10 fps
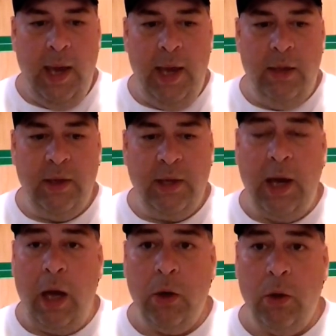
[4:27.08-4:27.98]
And the
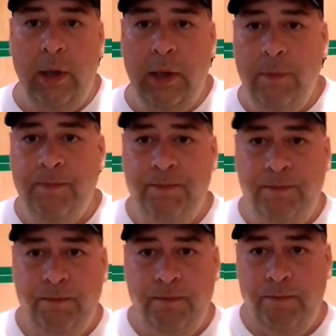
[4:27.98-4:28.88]
coloring,
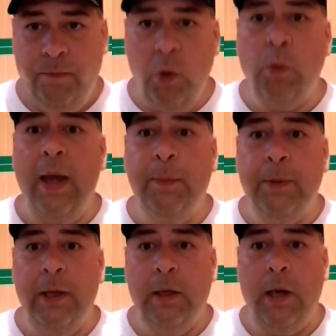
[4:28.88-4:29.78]
the
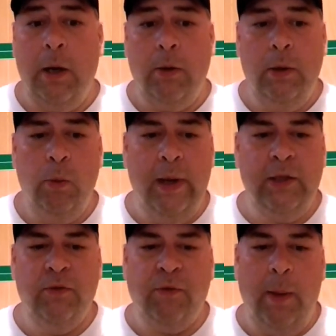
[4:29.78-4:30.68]
ripening coloring,
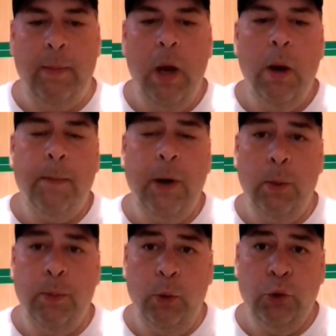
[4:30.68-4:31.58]
went from
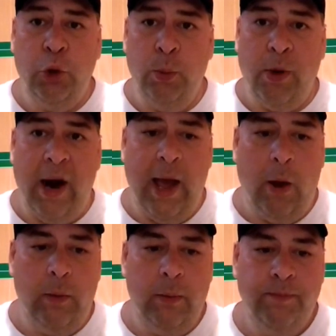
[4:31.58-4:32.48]
purple to
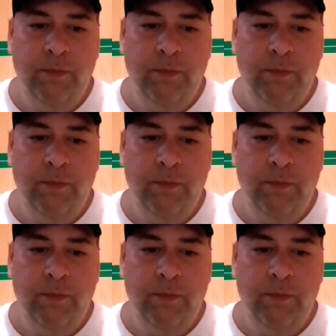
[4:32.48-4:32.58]
brown.